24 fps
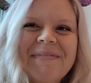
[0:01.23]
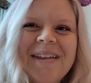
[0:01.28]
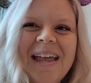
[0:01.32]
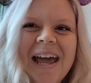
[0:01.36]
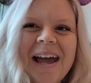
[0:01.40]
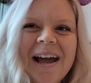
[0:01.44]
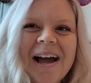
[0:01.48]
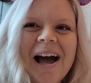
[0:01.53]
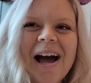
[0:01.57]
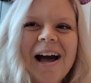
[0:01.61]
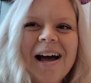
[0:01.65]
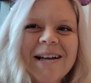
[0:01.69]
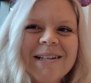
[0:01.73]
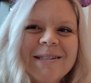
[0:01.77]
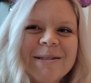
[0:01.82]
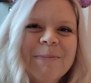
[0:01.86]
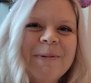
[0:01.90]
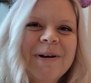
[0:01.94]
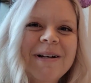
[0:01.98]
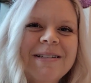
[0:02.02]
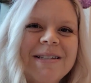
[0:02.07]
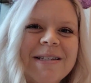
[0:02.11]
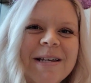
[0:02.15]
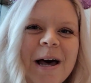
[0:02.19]
Hey
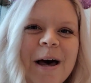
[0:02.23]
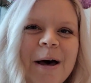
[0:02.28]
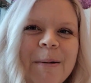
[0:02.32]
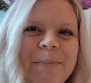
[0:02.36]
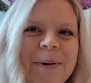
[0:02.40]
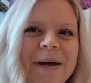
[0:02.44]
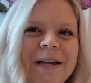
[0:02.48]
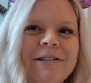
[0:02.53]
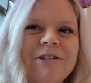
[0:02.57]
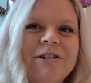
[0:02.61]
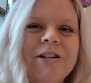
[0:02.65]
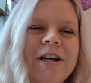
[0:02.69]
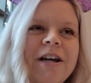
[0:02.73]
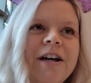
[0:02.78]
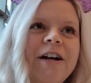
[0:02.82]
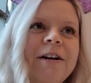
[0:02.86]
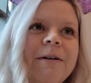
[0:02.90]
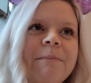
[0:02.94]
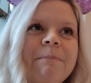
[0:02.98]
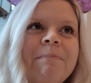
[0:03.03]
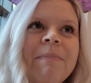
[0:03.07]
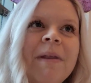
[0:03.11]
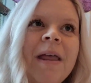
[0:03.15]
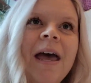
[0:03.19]
guys, what's up? Ashley
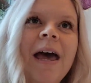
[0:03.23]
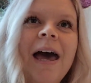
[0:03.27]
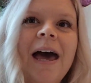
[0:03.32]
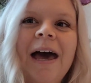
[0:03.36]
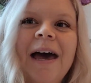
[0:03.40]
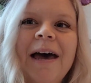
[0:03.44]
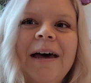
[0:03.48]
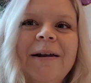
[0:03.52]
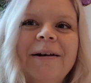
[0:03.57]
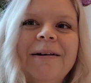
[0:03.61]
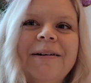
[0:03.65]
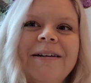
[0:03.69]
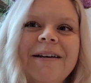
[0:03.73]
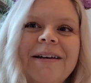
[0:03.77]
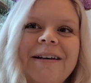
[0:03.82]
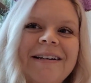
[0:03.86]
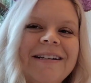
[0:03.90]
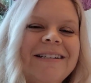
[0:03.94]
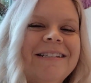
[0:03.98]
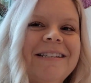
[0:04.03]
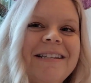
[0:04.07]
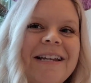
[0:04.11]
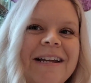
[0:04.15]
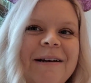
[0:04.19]
here, and
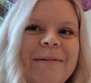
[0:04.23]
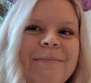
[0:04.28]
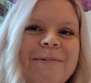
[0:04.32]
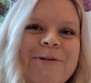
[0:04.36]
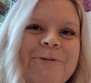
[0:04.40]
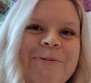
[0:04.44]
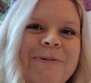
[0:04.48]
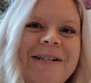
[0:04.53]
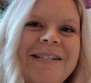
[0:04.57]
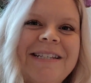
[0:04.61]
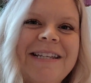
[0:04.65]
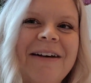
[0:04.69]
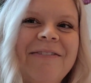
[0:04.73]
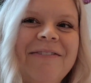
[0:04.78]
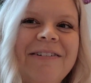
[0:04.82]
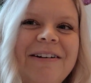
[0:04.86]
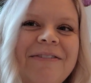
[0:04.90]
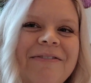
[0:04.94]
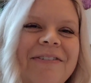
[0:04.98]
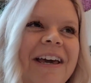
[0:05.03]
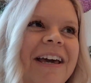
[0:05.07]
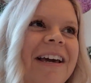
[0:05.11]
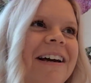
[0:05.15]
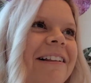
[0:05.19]
it's day number
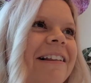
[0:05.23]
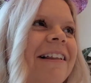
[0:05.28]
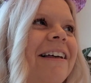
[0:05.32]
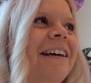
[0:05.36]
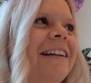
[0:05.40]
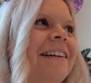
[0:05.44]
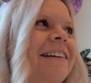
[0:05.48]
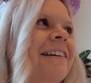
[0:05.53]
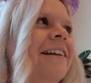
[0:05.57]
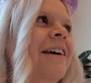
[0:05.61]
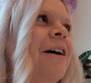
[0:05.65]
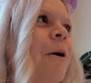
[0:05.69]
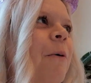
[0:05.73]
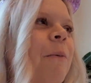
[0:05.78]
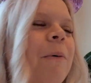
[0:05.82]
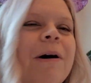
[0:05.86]
27 of Giggling.